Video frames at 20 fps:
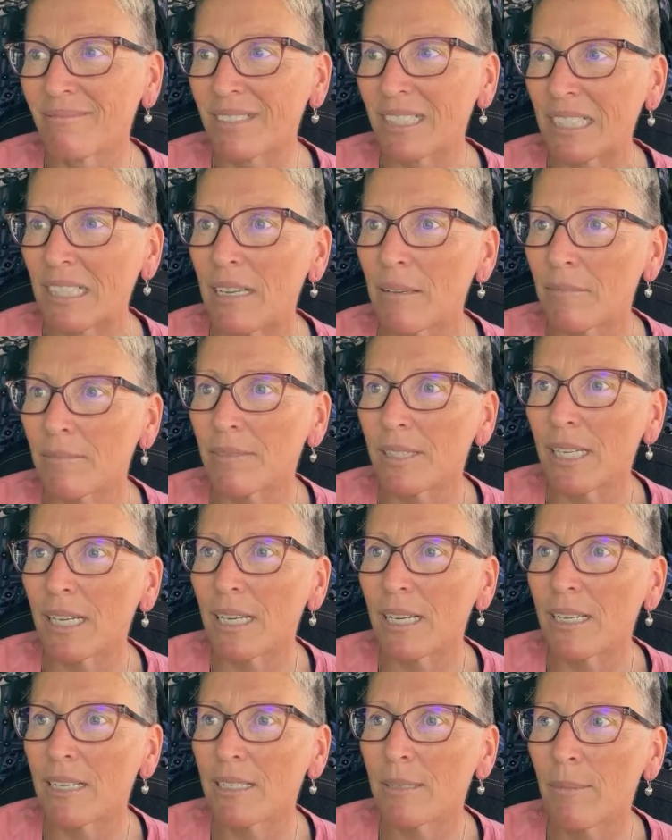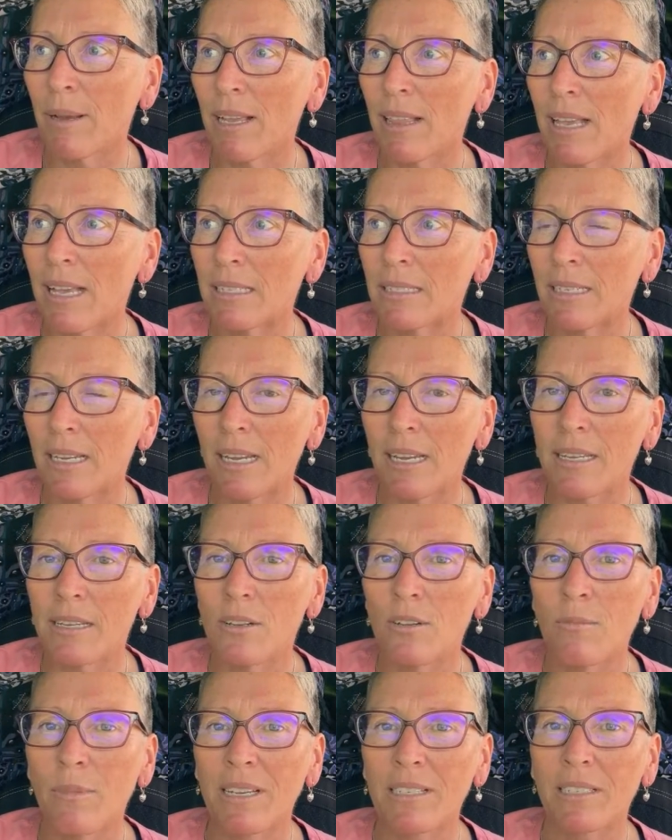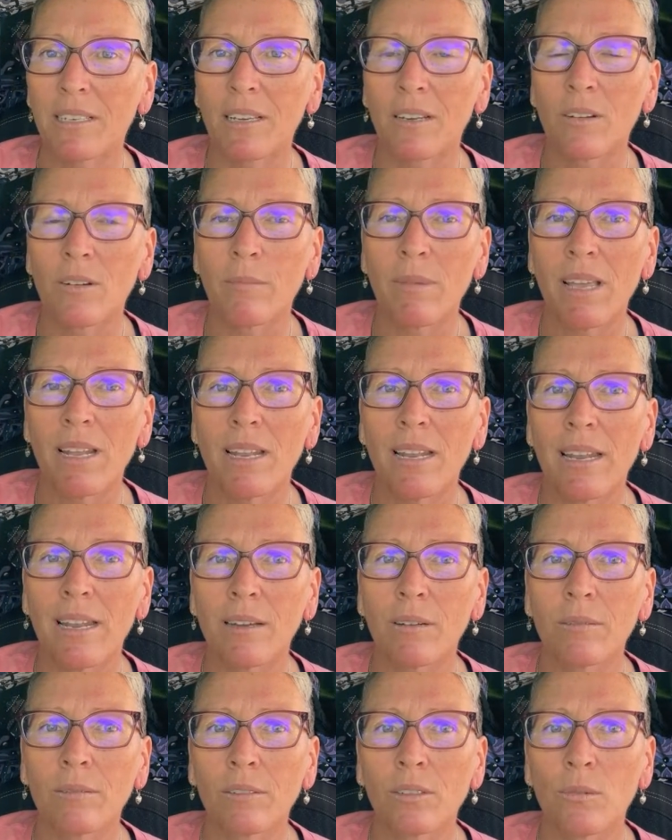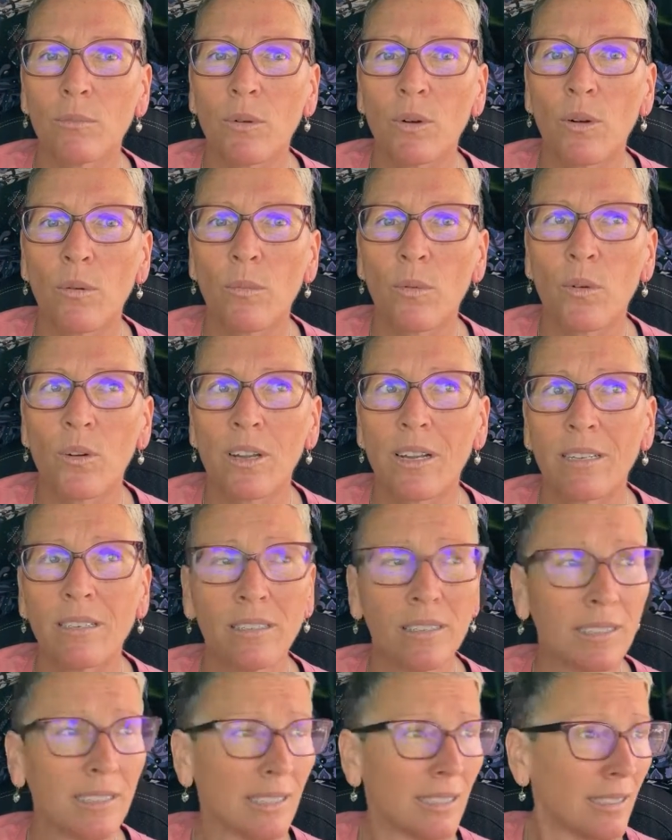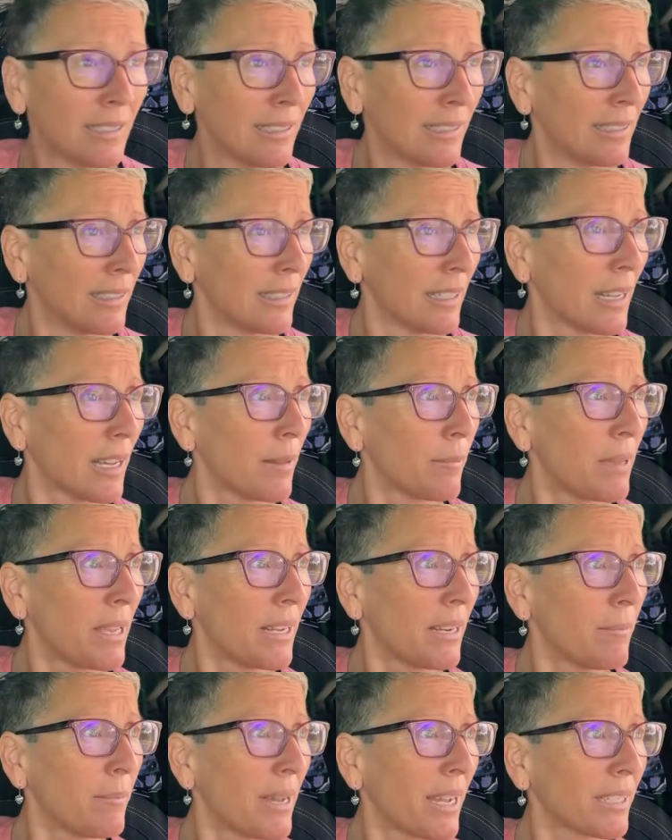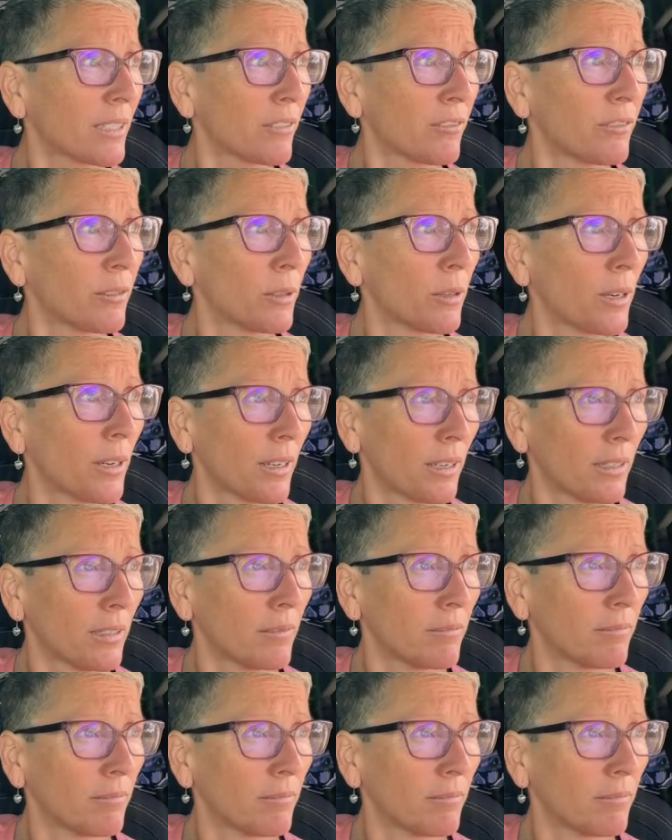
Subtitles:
Yep, today is my last day in New Mexico. I'm heading out tomorrow morning. I'm headed back to Florida.